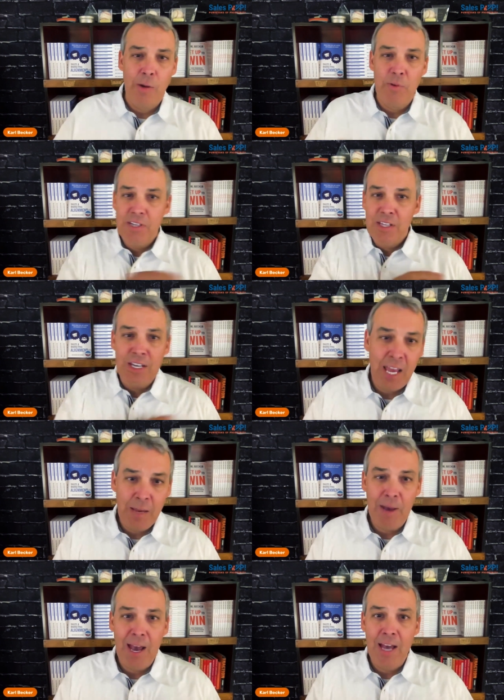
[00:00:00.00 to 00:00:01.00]
and I would see the
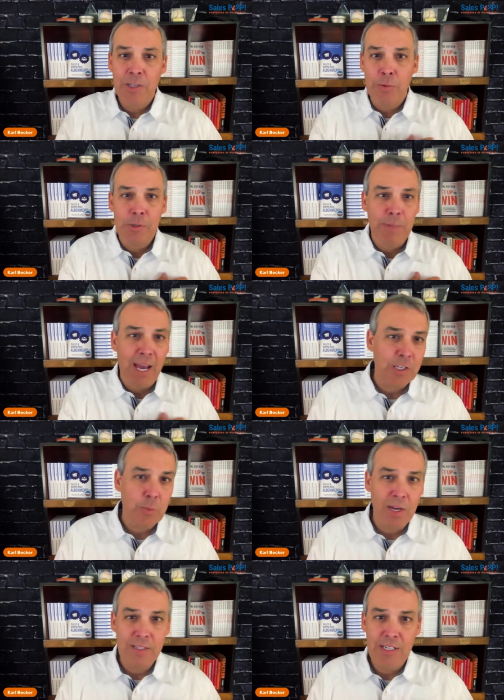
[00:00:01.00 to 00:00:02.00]
name badge, and it would be
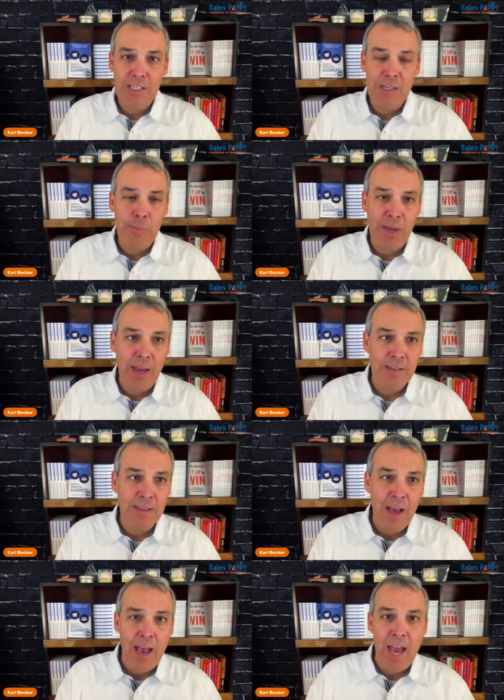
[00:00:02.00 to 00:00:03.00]
XYZ
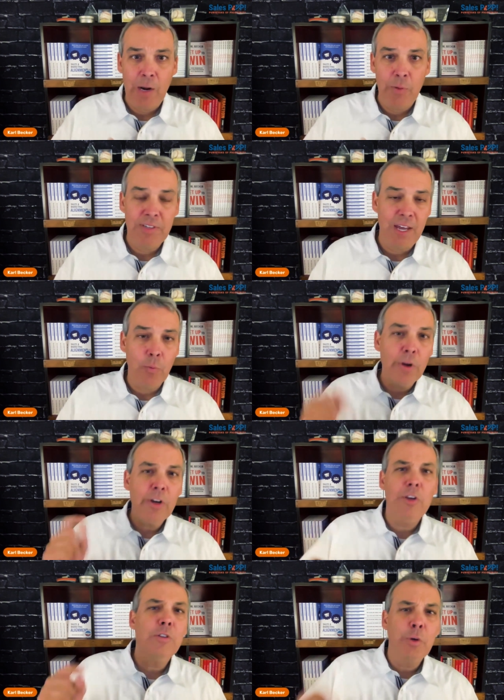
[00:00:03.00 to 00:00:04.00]
CPAs, and I would say,
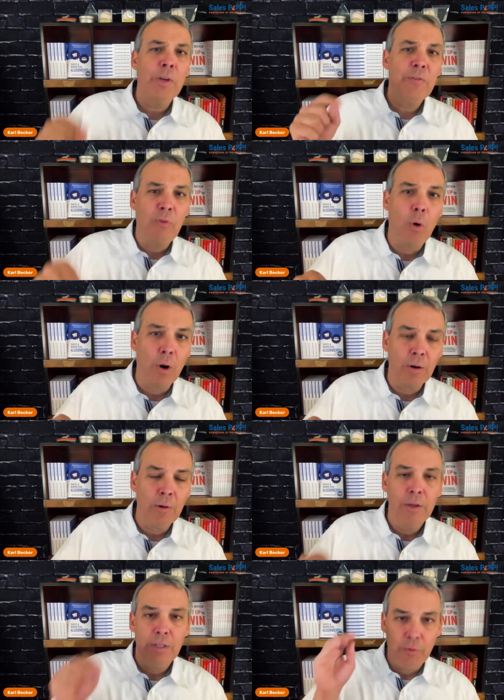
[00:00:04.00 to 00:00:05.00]
What are you doing
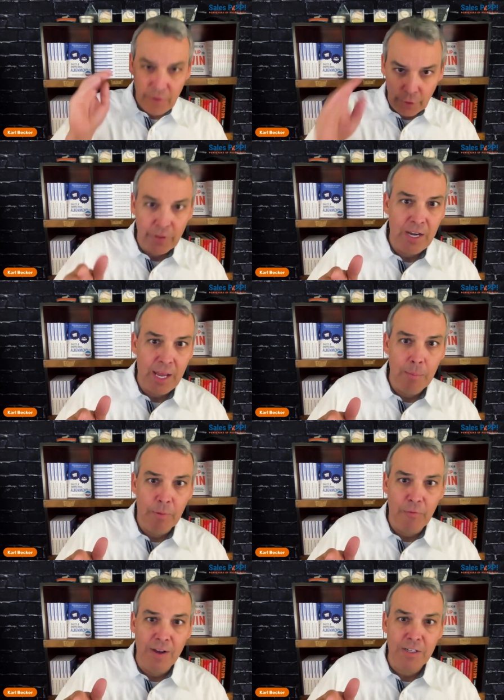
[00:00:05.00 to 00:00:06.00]
for, you know, fill in the
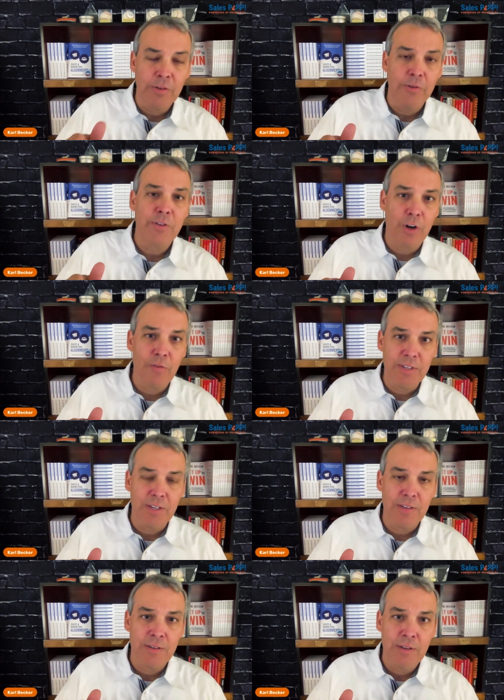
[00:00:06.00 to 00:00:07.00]
name professional yeah.
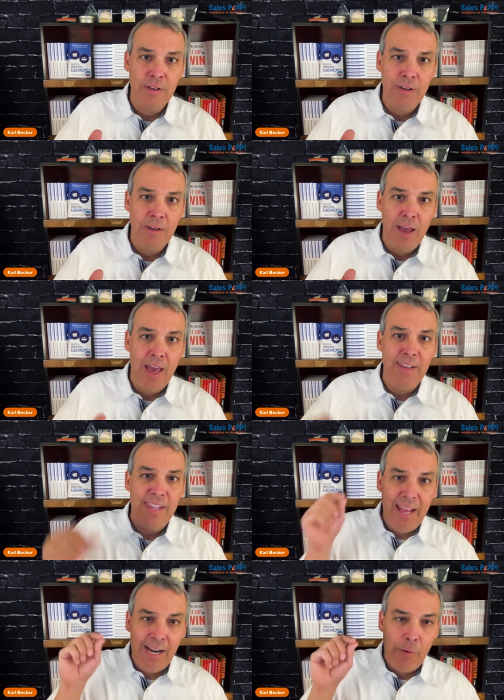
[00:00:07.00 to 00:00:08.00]
services?
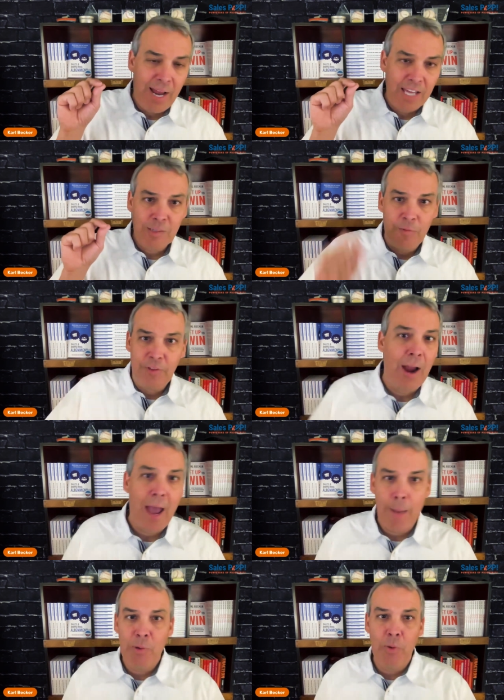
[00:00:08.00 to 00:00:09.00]
and and I would ask them if they're
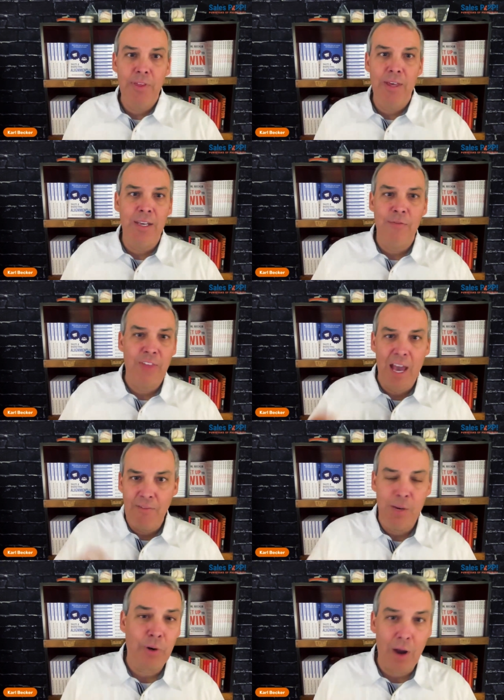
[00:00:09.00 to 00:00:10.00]
happy with it and if they
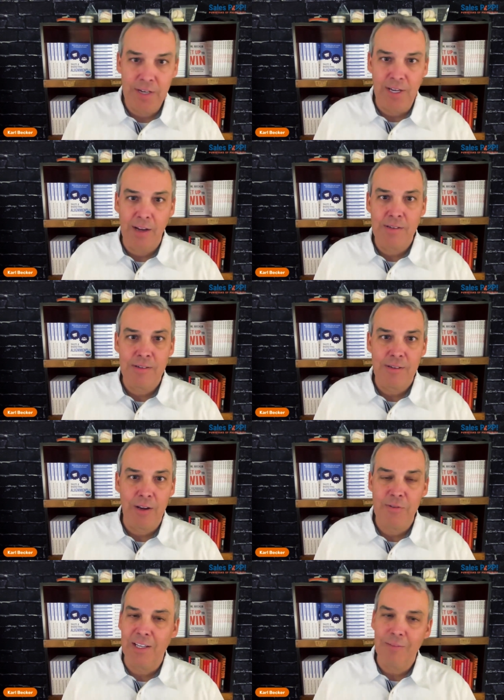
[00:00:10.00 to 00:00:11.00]
have any projects.
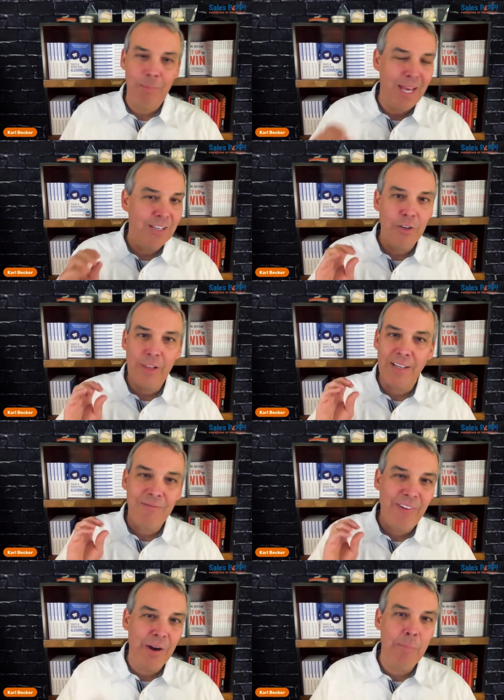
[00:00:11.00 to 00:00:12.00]
And I was like, man, you're
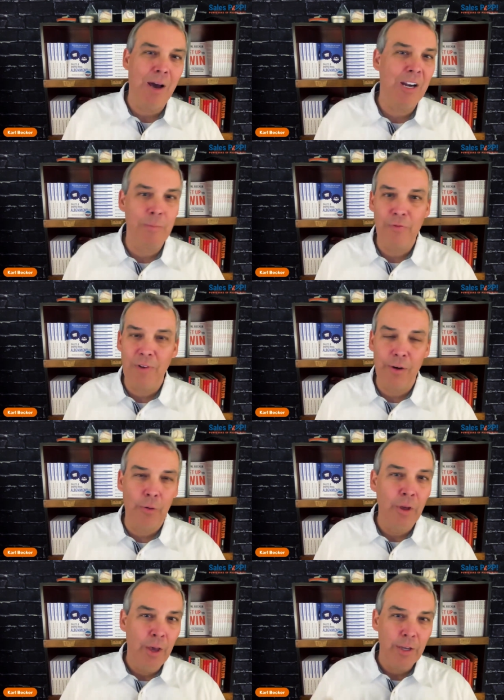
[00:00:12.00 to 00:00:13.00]
like very bottom of the
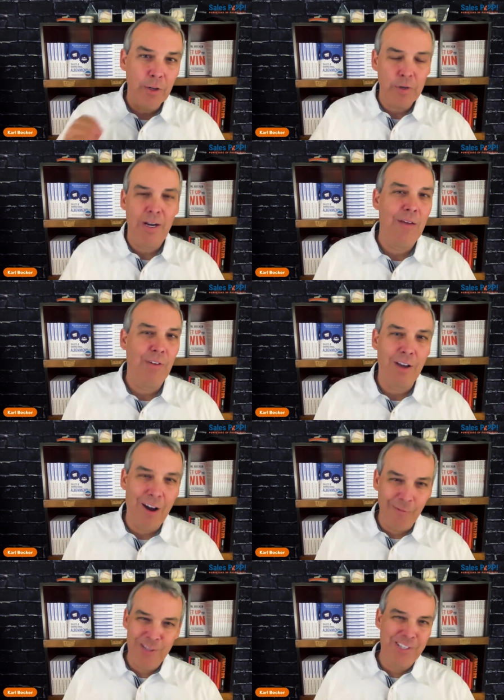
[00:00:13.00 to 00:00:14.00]
funnel. a
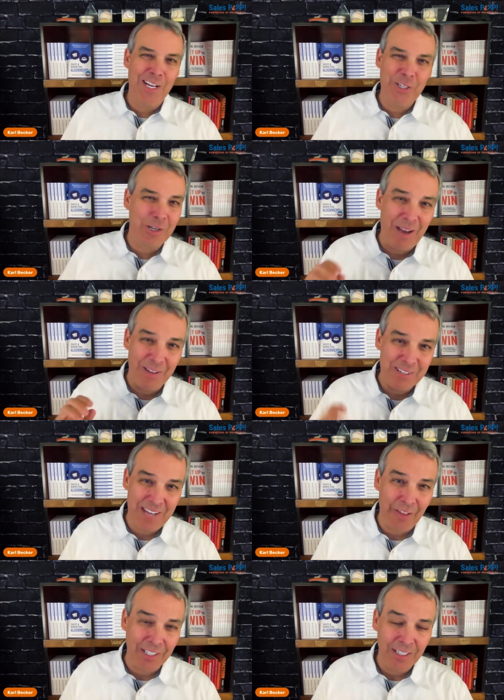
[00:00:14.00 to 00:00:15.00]
conversation about
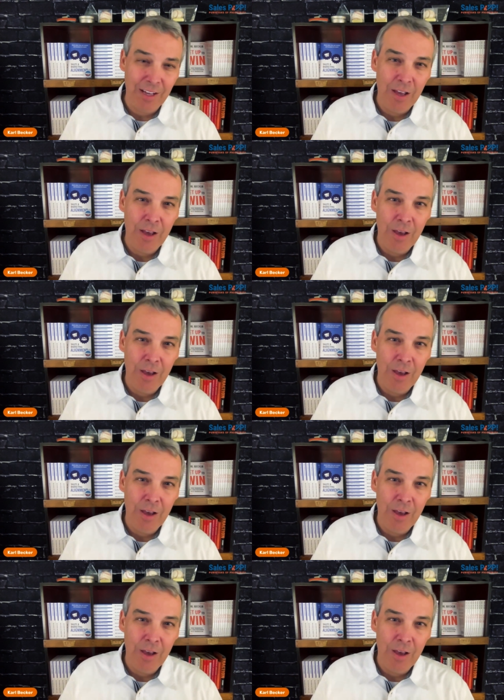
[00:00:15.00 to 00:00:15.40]
selling.